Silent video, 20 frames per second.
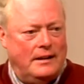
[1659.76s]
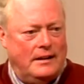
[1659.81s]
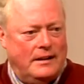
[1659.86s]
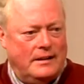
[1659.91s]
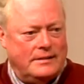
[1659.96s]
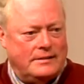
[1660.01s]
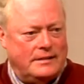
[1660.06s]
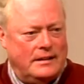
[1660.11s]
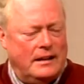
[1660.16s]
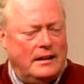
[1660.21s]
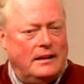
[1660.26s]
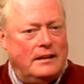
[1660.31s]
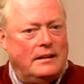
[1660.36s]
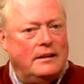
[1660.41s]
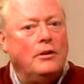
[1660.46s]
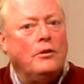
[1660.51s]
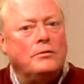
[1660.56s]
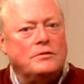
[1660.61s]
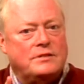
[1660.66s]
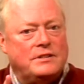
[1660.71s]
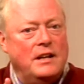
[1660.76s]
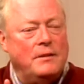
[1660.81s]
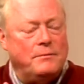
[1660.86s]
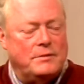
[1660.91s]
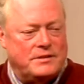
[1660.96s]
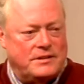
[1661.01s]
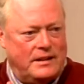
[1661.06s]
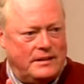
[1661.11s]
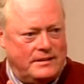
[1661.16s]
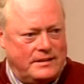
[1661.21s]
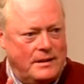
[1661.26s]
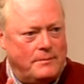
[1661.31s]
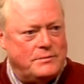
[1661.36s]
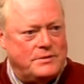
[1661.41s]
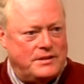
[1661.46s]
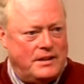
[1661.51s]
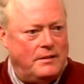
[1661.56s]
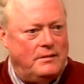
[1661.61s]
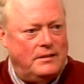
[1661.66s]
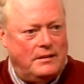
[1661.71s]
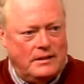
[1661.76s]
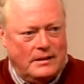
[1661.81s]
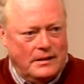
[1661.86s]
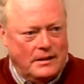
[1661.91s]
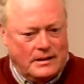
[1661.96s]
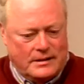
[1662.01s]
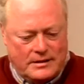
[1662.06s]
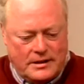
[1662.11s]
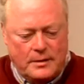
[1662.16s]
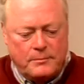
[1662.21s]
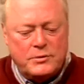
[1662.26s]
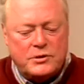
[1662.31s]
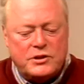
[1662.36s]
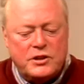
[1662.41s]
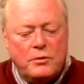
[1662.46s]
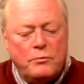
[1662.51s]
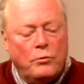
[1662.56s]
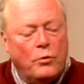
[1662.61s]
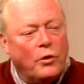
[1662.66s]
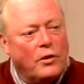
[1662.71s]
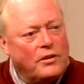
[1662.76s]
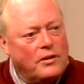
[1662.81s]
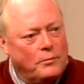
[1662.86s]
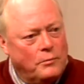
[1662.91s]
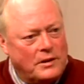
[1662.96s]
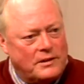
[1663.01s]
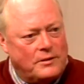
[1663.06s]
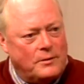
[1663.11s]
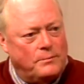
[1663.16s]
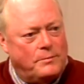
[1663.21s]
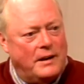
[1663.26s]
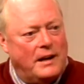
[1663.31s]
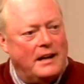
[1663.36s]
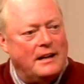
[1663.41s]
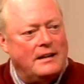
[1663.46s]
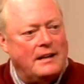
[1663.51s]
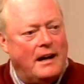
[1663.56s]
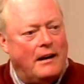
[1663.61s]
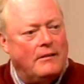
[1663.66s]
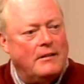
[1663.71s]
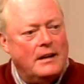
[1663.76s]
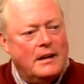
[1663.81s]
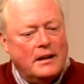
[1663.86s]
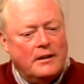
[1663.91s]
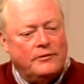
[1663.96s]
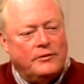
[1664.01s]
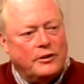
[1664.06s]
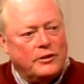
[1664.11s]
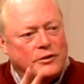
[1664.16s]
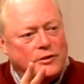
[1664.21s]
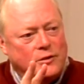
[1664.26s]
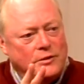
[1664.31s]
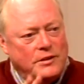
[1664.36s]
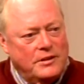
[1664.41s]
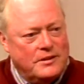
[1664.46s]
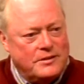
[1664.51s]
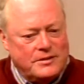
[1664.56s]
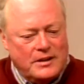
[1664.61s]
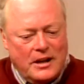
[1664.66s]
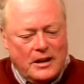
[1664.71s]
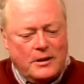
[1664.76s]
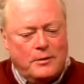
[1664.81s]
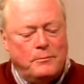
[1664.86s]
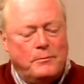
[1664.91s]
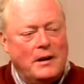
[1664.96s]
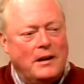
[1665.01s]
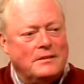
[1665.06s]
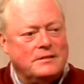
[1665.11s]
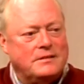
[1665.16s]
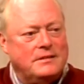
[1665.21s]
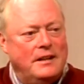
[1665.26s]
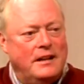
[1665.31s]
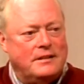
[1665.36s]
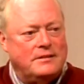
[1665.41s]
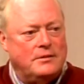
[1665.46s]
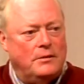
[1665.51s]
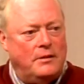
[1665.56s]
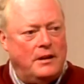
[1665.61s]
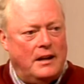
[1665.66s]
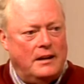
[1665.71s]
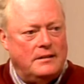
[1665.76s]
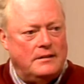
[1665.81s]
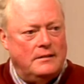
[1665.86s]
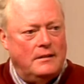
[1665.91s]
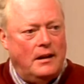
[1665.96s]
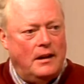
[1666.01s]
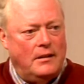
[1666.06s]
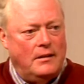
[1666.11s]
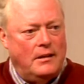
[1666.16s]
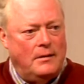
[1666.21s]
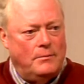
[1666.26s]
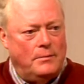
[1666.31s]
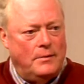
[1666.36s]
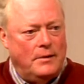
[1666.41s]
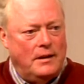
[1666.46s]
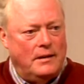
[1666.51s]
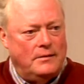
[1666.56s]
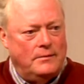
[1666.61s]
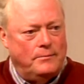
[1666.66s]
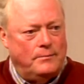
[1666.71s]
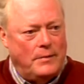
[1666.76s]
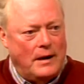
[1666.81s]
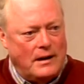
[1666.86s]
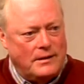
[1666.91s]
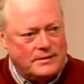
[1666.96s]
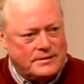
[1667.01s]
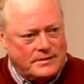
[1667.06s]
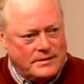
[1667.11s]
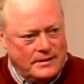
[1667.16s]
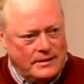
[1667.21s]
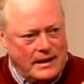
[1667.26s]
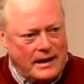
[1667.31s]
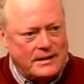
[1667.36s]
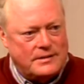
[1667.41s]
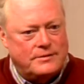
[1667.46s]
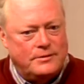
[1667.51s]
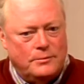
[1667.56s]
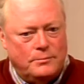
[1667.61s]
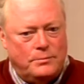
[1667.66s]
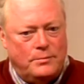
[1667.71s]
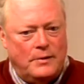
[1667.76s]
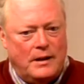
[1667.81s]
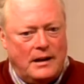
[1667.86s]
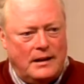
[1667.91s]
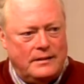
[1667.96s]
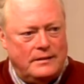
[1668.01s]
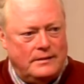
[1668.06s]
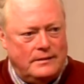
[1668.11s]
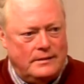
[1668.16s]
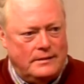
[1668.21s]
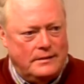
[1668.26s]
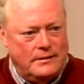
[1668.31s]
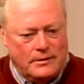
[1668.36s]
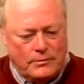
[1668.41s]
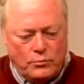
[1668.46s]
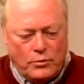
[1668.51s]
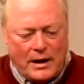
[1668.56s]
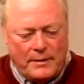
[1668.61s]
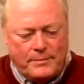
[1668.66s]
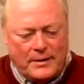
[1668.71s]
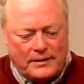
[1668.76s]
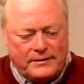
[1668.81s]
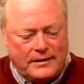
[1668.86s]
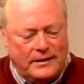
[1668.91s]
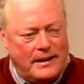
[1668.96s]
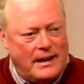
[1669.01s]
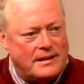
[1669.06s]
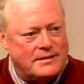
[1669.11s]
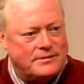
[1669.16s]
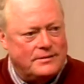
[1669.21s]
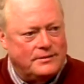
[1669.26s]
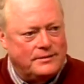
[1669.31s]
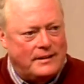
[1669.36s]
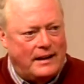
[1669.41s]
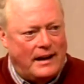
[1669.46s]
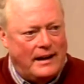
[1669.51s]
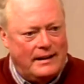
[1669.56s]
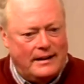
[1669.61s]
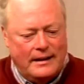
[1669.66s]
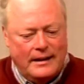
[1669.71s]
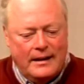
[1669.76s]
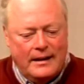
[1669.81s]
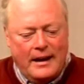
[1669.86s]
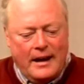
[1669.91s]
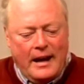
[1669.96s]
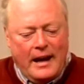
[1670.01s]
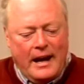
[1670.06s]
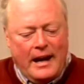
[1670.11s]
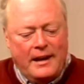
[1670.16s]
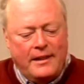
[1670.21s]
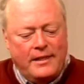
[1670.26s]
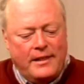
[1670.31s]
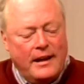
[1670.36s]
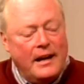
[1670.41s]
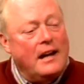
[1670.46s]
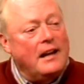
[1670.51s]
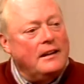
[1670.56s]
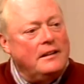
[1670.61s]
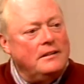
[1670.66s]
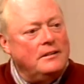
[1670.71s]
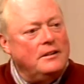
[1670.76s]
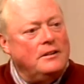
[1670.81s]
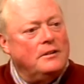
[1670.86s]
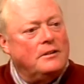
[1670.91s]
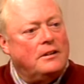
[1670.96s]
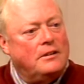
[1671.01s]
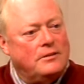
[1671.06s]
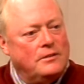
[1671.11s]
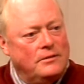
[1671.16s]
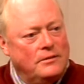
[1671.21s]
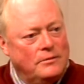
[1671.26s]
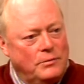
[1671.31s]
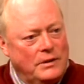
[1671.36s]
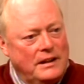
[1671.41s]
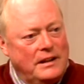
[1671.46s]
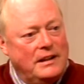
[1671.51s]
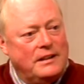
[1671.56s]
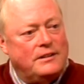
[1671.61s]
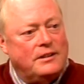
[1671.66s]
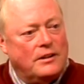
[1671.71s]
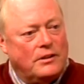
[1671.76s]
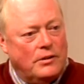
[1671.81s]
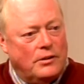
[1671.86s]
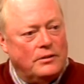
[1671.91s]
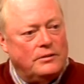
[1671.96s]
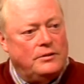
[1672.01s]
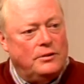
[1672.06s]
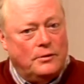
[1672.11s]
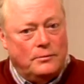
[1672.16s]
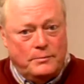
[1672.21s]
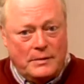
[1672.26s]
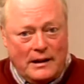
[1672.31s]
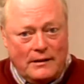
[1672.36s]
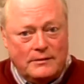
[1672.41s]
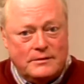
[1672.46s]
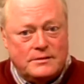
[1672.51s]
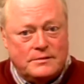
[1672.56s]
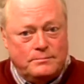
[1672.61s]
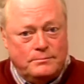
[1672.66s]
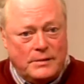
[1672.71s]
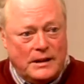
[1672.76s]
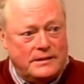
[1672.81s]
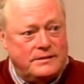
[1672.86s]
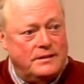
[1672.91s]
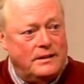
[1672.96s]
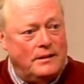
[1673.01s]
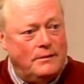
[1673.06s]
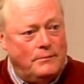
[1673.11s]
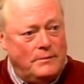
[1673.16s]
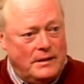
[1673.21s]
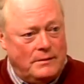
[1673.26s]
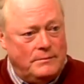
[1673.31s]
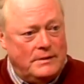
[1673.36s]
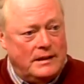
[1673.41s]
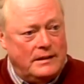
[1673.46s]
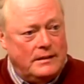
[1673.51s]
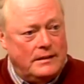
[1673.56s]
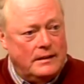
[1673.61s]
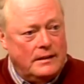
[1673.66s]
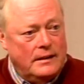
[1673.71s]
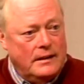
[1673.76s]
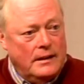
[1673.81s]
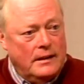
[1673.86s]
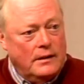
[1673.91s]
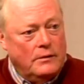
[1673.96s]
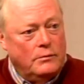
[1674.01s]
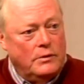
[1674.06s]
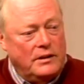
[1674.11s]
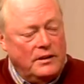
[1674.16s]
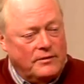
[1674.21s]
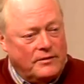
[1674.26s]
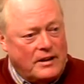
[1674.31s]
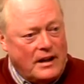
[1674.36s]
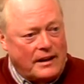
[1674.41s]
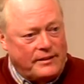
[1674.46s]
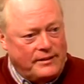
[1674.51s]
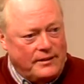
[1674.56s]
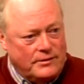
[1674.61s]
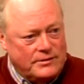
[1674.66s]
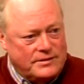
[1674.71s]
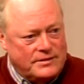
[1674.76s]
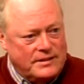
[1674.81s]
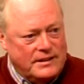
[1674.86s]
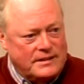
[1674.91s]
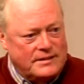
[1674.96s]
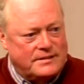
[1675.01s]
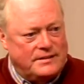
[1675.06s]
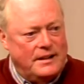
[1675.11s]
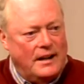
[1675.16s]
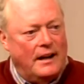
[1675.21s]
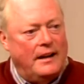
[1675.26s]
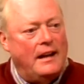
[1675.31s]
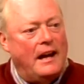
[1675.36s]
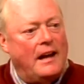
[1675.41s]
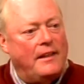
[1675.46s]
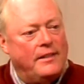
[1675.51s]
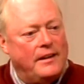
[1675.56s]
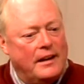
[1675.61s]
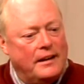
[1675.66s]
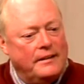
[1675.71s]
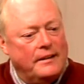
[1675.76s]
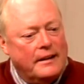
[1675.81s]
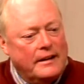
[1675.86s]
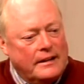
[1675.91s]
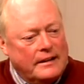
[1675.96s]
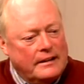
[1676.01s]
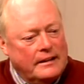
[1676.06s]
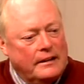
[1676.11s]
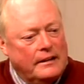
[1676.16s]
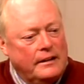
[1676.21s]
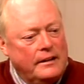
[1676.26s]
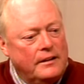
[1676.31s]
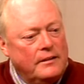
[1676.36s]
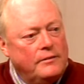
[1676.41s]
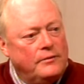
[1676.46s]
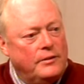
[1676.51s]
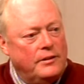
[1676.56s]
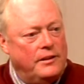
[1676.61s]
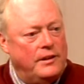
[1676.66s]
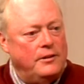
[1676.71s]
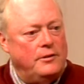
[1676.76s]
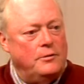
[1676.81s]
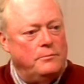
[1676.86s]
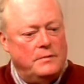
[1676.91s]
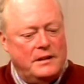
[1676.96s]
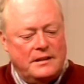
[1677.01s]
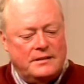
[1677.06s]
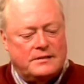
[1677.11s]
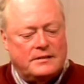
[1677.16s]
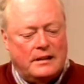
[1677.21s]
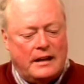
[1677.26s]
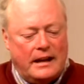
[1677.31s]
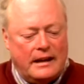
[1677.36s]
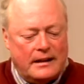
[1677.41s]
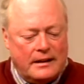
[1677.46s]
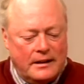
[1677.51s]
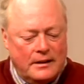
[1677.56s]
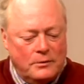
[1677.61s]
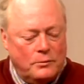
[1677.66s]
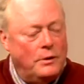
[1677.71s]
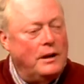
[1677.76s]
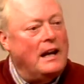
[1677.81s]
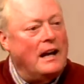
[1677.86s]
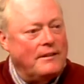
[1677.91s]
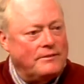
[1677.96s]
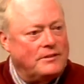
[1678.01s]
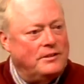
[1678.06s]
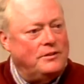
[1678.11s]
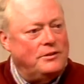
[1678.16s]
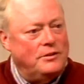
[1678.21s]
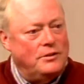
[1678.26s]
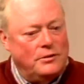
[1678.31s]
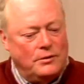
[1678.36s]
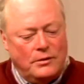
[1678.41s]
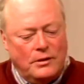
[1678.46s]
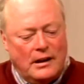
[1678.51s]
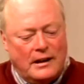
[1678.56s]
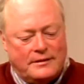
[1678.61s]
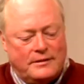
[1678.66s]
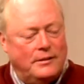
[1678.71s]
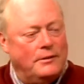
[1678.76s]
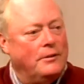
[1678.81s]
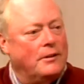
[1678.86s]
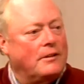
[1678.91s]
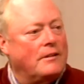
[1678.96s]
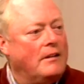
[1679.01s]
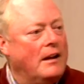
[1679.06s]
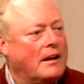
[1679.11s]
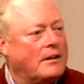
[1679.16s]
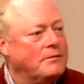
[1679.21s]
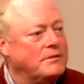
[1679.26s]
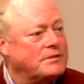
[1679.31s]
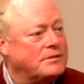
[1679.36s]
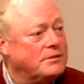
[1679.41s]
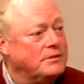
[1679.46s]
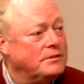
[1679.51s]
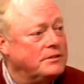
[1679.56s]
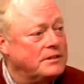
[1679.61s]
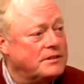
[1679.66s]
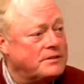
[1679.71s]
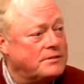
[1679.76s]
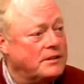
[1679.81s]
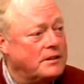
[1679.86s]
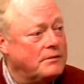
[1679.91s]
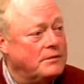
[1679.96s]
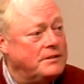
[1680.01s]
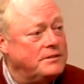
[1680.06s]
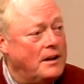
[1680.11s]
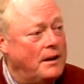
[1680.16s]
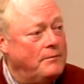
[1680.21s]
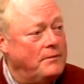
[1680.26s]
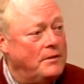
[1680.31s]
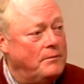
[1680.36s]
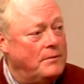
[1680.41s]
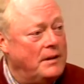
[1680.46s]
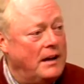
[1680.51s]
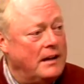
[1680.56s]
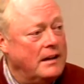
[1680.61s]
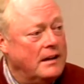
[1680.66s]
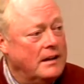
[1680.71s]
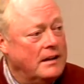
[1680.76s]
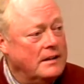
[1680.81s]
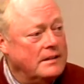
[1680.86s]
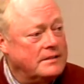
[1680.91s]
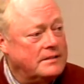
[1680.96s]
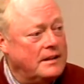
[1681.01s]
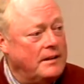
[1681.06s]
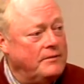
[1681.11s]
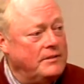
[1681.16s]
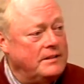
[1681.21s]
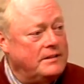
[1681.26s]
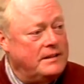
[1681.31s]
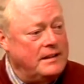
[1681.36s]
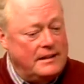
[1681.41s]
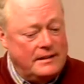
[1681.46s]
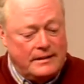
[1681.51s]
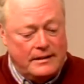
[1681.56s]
See, no, it was ten percent. Ten percent. Ten percent. Ten percent more than what they're yeah. paying now for two years. You balance the national debt. Uh, the, balance the national. Uh, you wipe out the national debt, and then you, we need to go to a balanced budget amendment when you've got those things done, and then live within your means like we have to do at the North Clackamas School District, which mm -hmm. I'm in my yeah, right. 17th